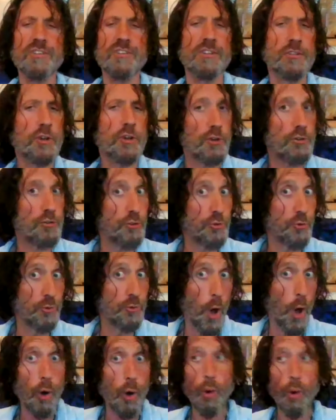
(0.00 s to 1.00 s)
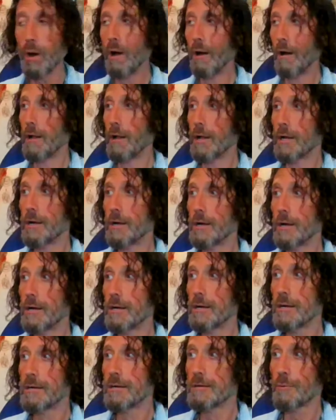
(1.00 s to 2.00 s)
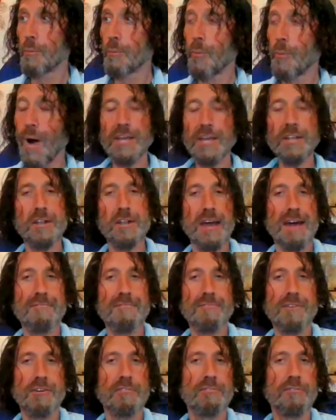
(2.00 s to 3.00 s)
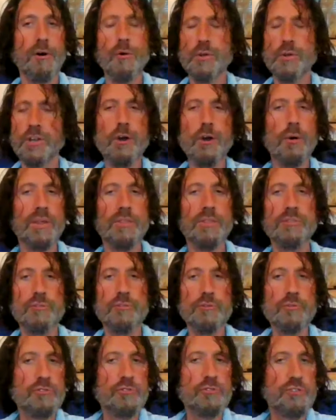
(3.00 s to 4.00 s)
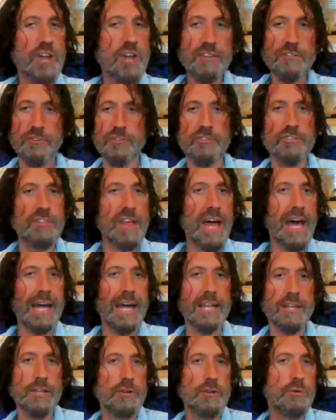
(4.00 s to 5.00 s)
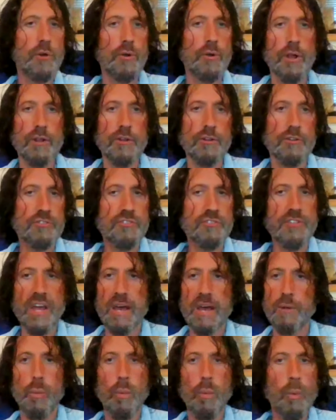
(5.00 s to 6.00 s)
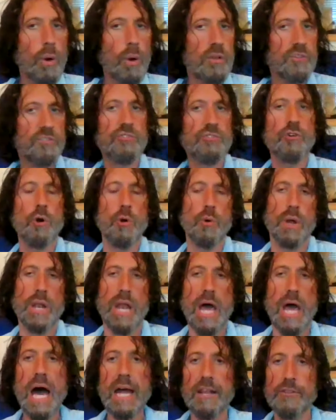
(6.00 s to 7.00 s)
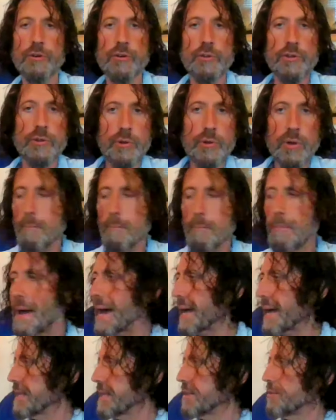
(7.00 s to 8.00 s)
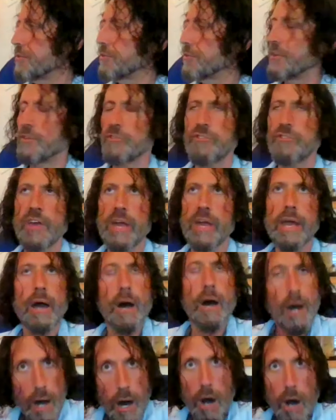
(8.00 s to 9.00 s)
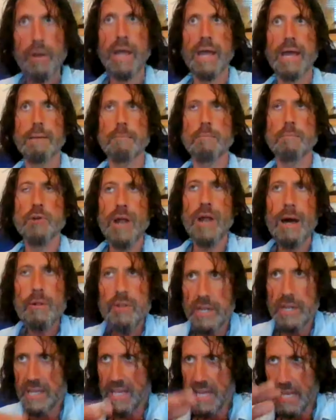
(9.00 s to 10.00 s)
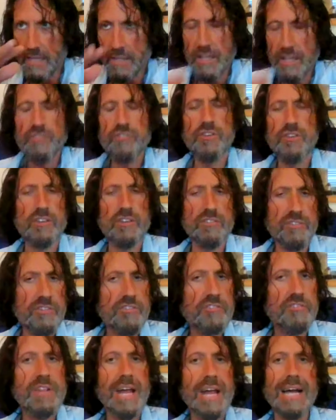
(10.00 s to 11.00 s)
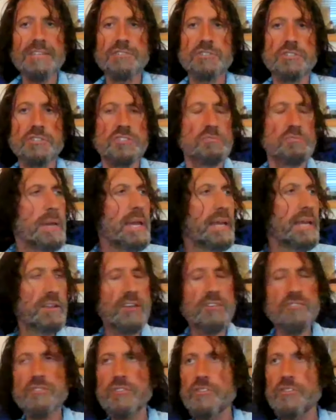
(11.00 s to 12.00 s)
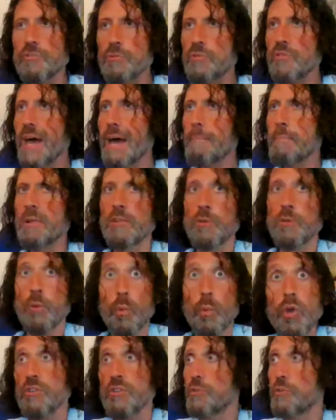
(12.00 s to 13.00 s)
And because you know why you didn't have your phone, you're going through changes that you don't understand what's going on until you come back in and say, okay, I'm grounded again. This is, this is not just me. This is what's happening in the world.